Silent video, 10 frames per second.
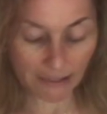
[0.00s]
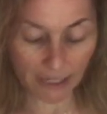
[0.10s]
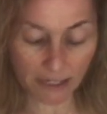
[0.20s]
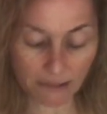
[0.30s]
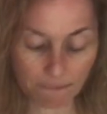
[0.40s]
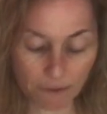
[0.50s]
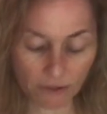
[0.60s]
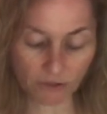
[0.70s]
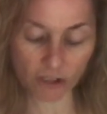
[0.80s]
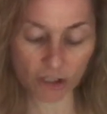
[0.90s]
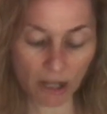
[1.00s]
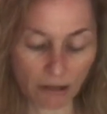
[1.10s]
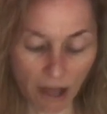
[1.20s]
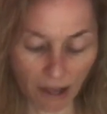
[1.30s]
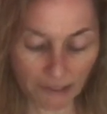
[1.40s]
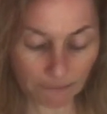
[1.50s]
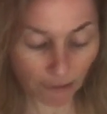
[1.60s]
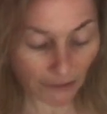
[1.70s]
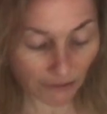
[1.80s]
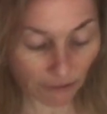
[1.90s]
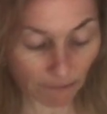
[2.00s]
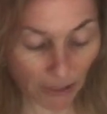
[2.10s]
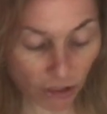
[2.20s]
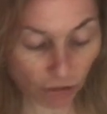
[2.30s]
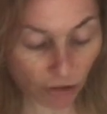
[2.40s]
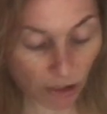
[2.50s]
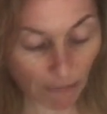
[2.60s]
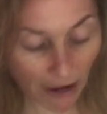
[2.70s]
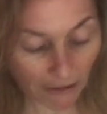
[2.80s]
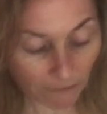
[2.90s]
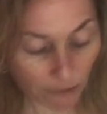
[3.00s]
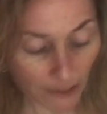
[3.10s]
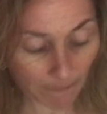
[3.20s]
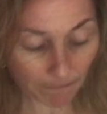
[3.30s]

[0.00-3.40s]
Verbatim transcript: Can you put the Shell Eye Brightener by Trish McAvoy?